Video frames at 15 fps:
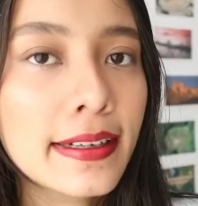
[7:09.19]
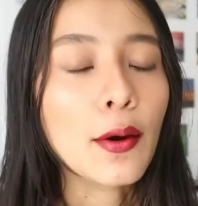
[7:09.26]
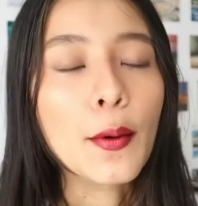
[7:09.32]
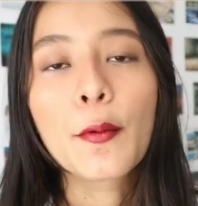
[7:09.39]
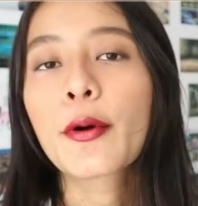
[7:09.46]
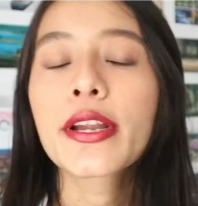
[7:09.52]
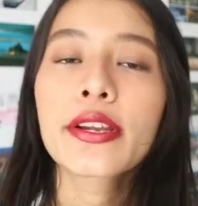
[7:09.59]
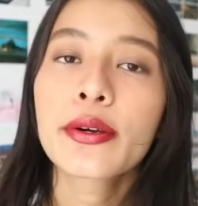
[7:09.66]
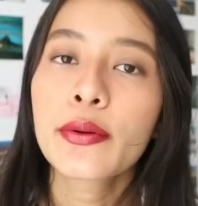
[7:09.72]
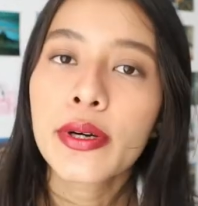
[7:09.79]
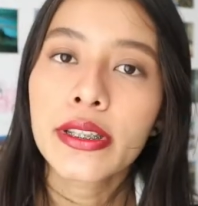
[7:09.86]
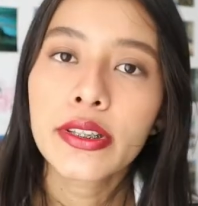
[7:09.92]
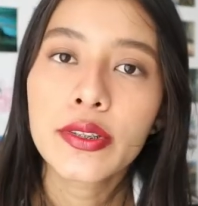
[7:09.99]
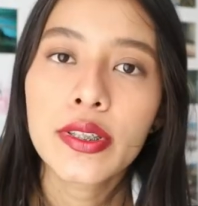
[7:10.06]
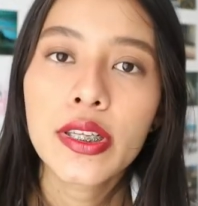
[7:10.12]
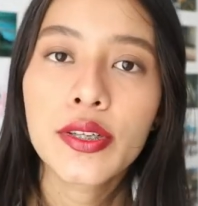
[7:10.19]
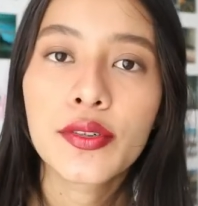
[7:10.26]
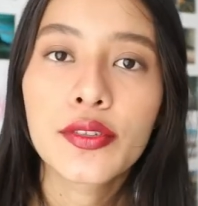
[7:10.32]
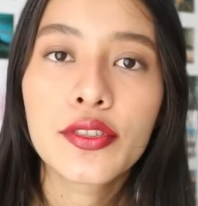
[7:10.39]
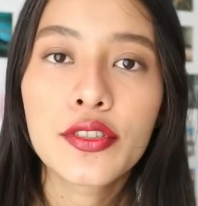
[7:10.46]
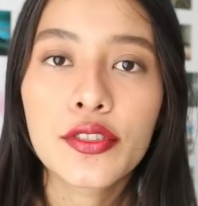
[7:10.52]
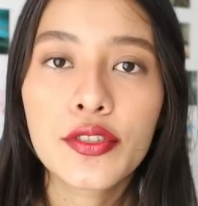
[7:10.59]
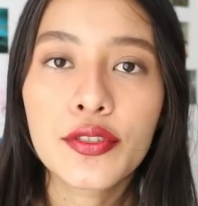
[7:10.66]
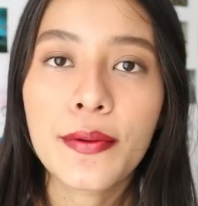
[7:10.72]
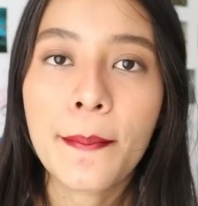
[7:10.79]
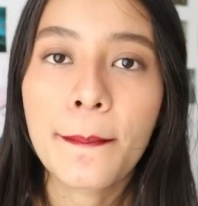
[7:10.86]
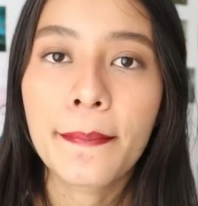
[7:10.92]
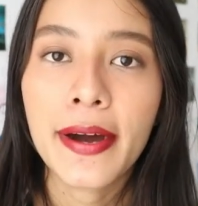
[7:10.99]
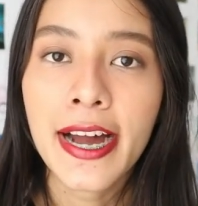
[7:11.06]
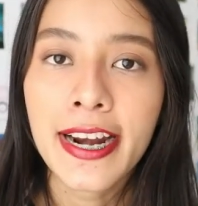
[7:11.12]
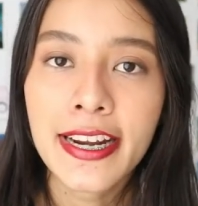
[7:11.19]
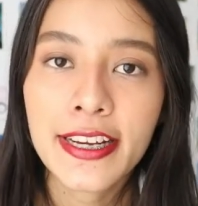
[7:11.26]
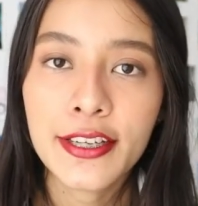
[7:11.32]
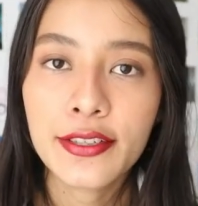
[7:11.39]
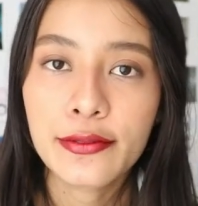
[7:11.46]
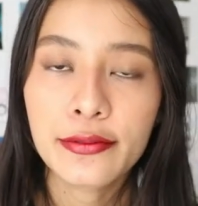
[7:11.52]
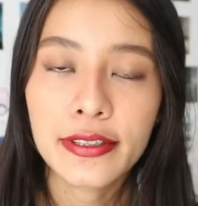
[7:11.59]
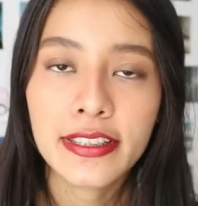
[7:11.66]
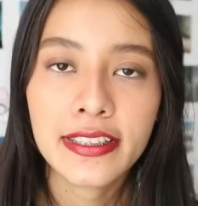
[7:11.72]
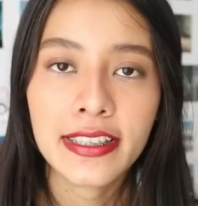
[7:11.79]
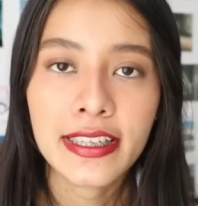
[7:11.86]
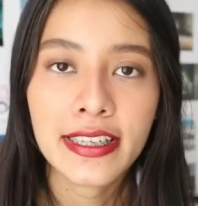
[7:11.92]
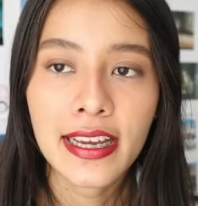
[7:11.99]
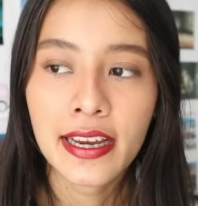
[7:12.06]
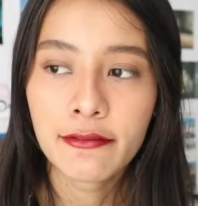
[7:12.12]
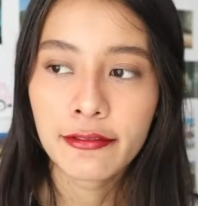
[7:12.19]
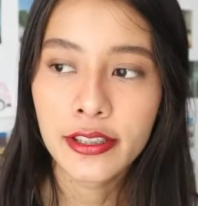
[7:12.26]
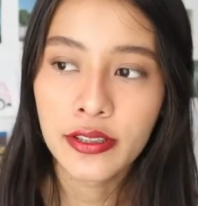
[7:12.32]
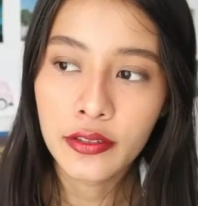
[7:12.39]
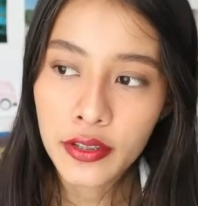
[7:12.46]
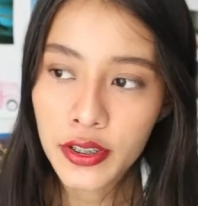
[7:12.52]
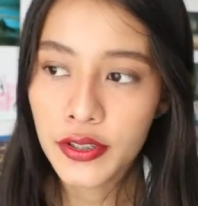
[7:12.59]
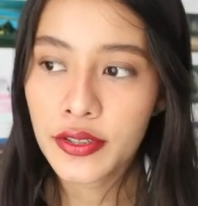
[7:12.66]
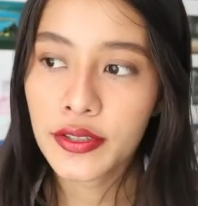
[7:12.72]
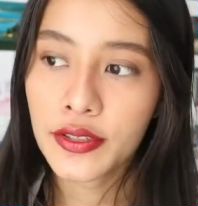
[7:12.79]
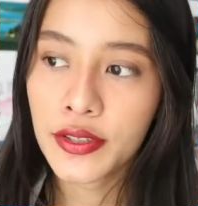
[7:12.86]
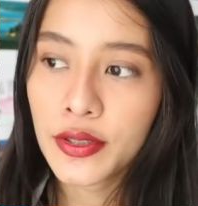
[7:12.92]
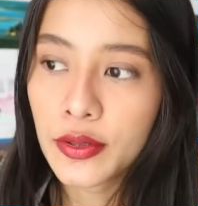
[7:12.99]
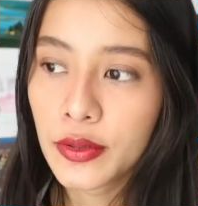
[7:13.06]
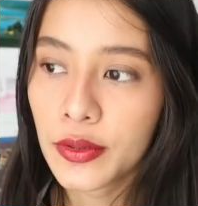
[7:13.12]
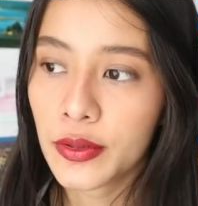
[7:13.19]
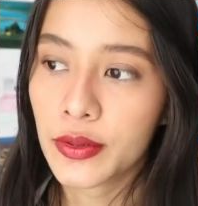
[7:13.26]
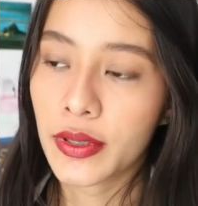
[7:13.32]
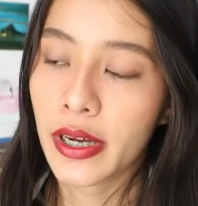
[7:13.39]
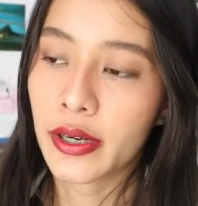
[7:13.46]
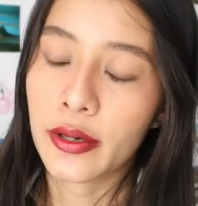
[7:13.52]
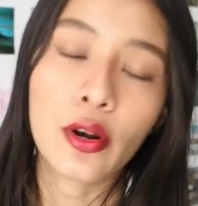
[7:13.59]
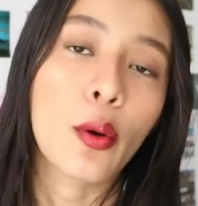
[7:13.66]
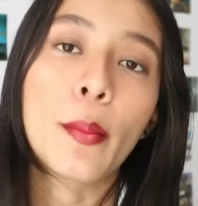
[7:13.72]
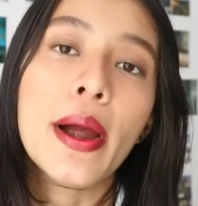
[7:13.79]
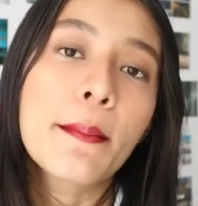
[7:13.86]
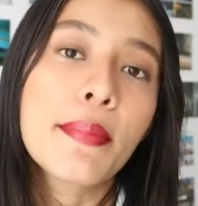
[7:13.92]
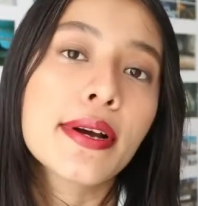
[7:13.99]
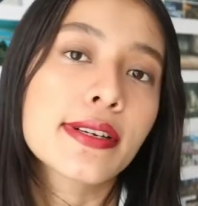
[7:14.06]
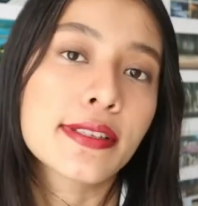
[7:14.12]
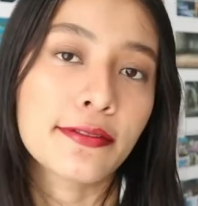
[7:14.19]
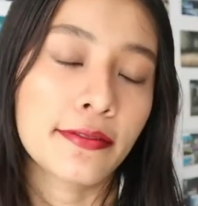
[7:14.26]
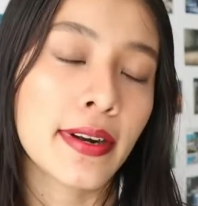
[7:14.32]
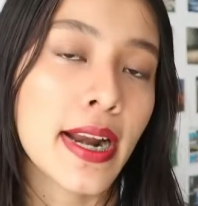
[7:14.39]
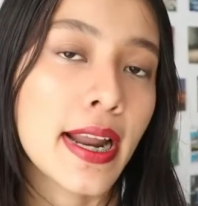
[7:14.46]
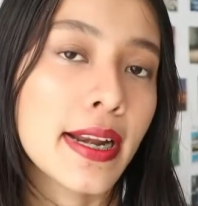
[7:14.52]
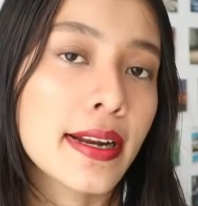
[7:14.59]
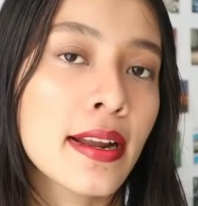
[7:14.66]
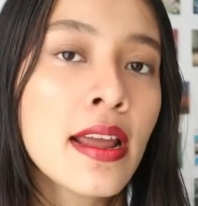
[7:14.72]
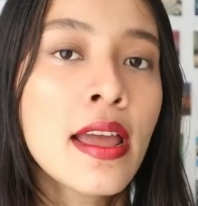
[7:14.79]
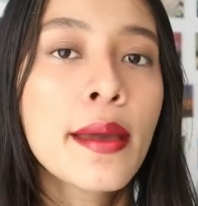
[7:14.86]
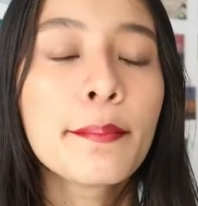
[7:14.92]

So when you want to introduce somebody, you would say, I want to introduce, I don't know, my best friend.